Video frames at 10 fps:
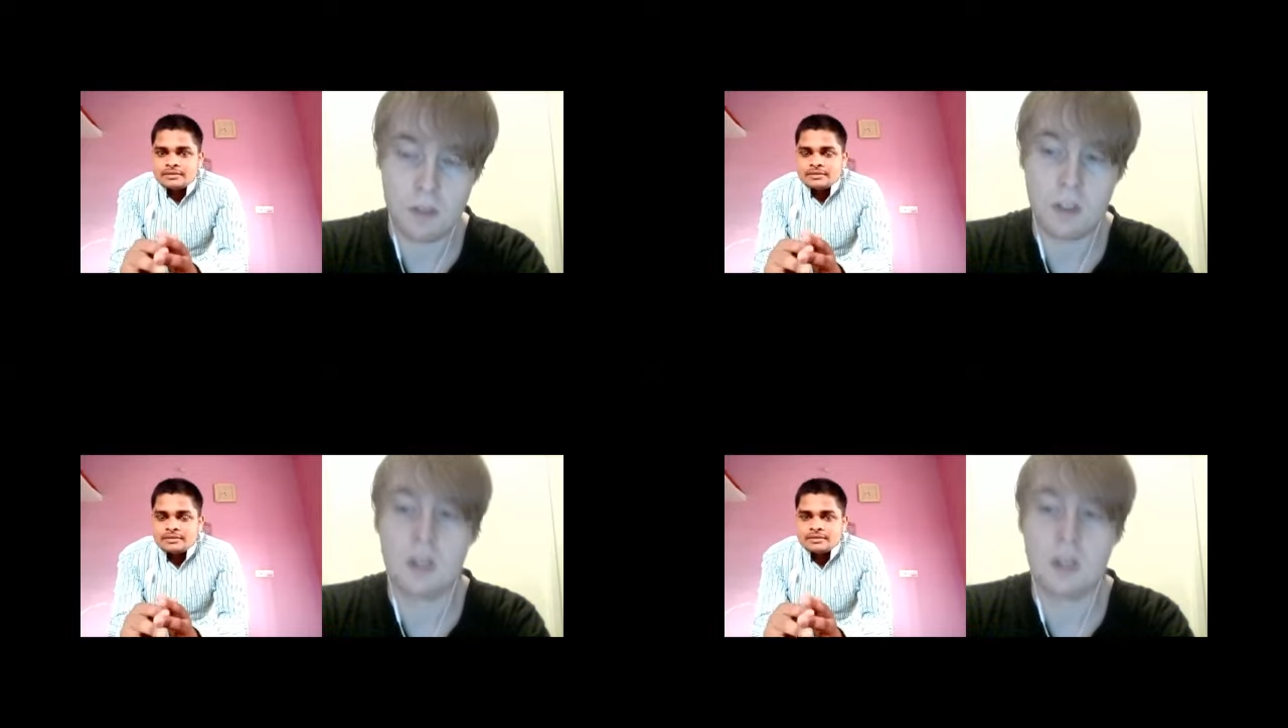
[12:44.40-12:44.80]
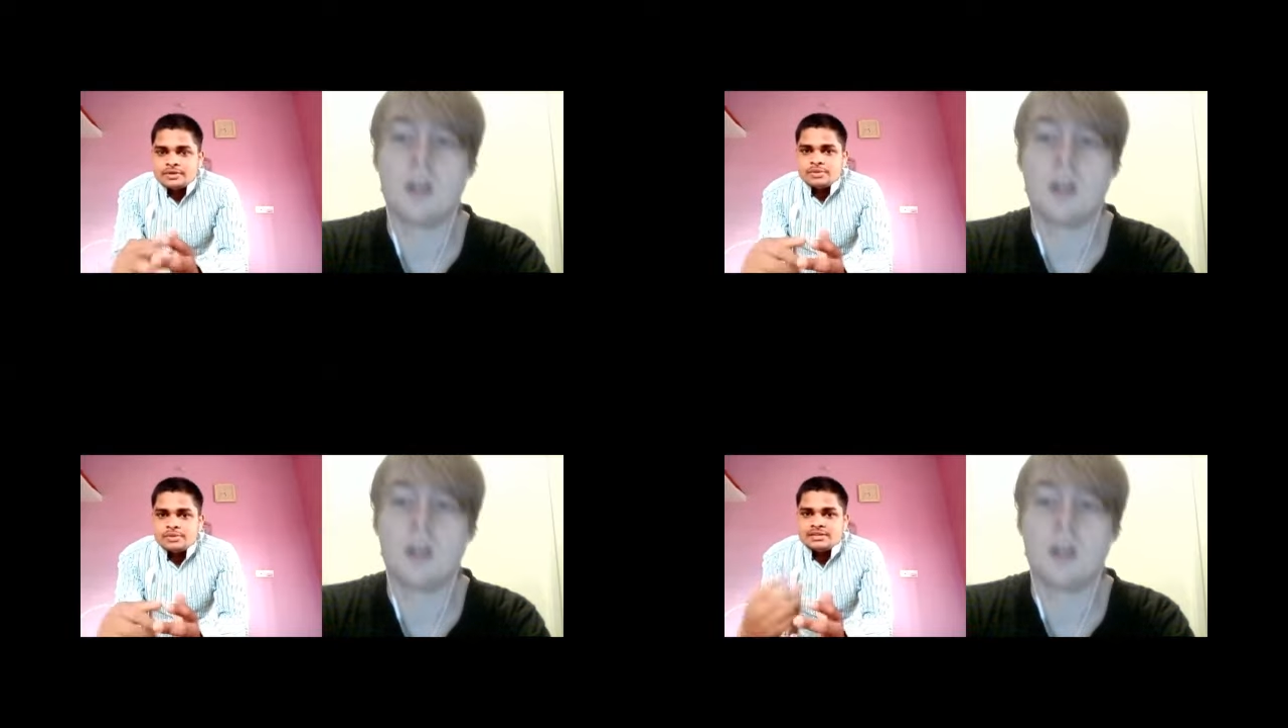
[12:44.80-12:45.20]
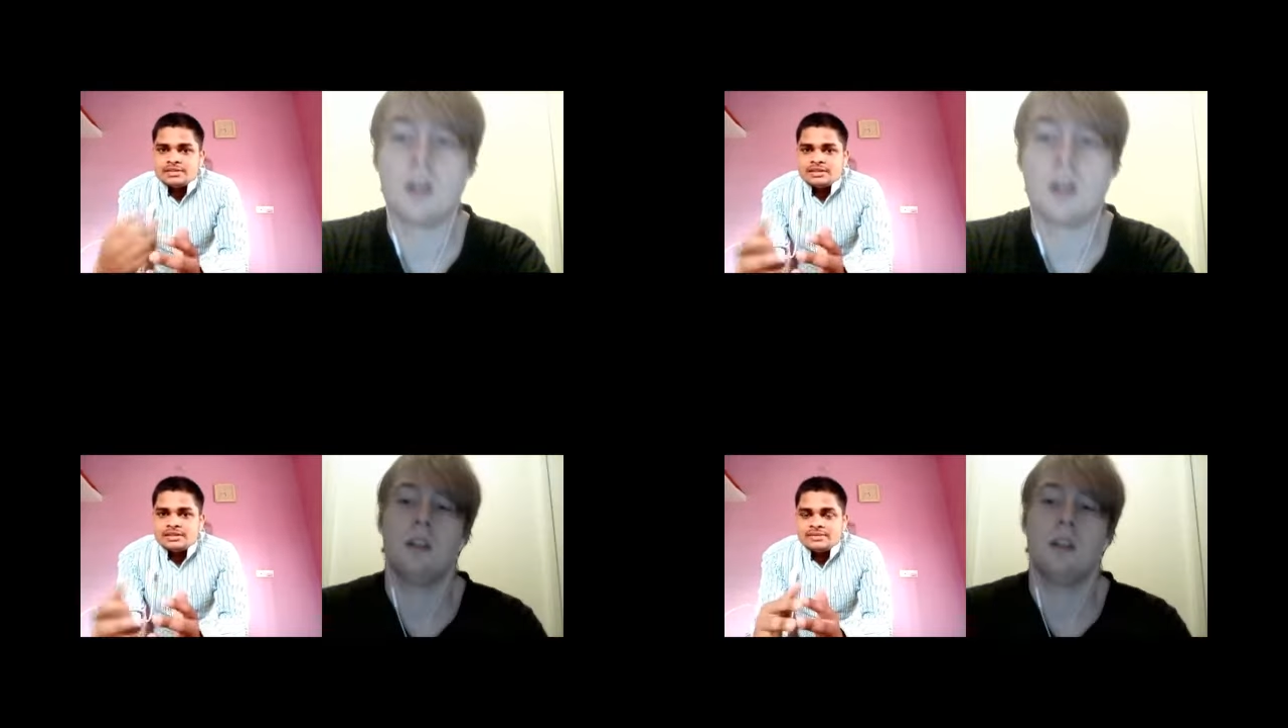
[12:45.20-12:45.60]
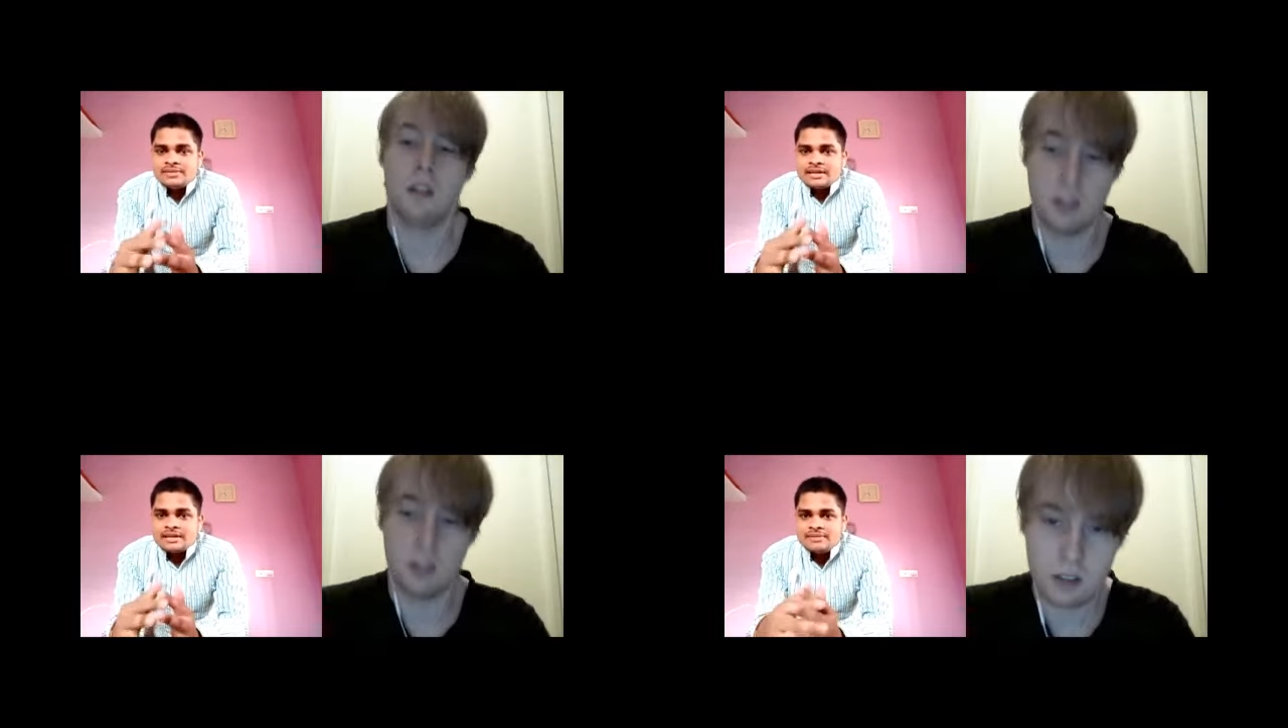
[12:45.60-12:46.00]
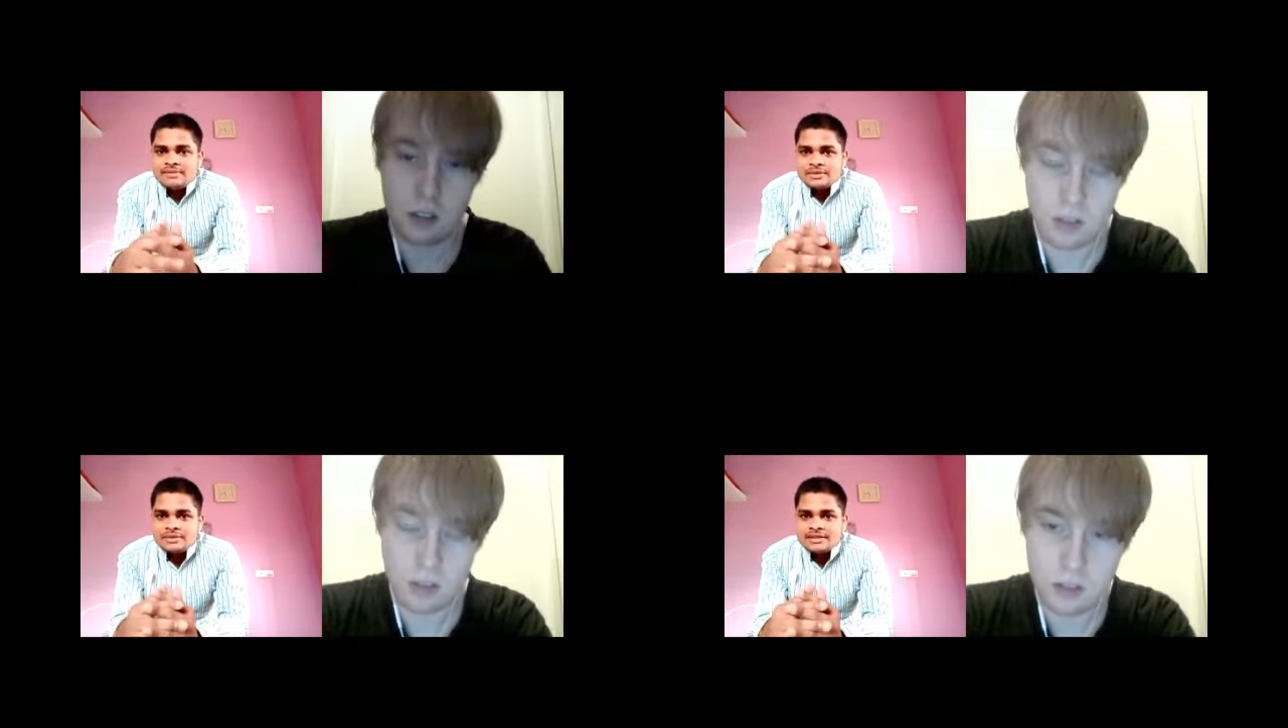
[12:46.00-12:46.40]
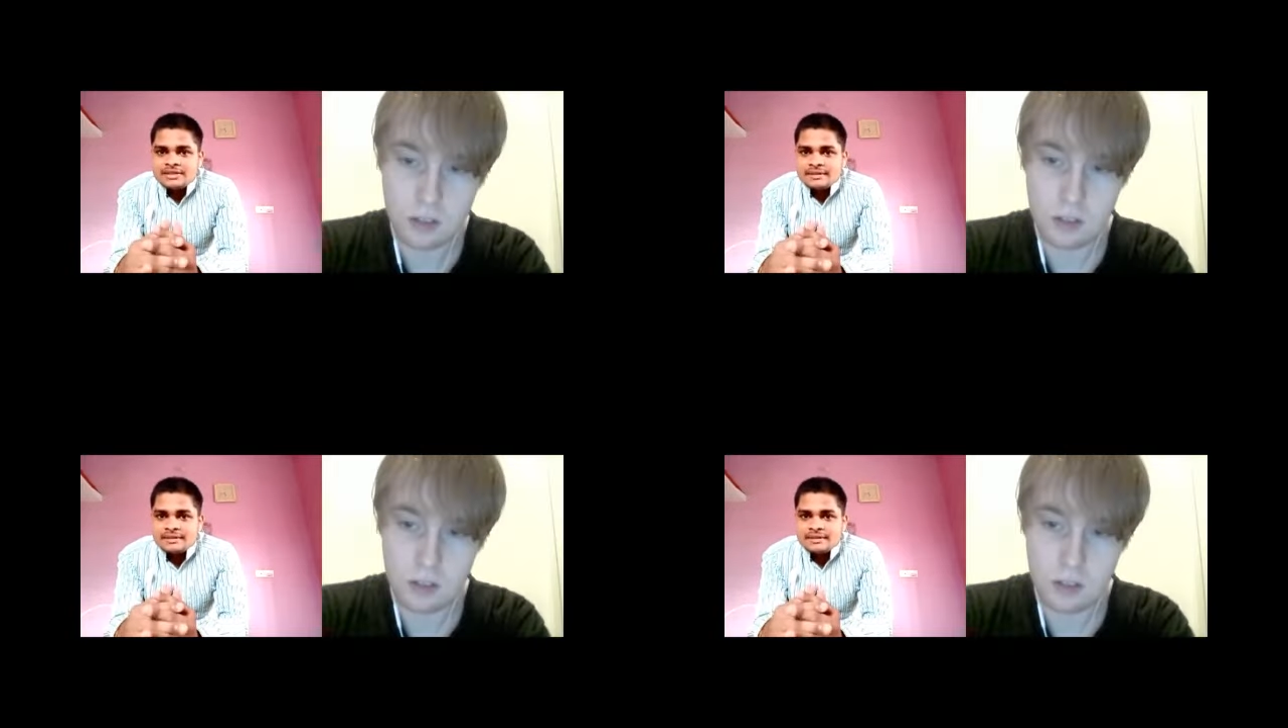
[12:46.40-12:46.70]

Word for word: did you mean, sir, uh, what I want to say that?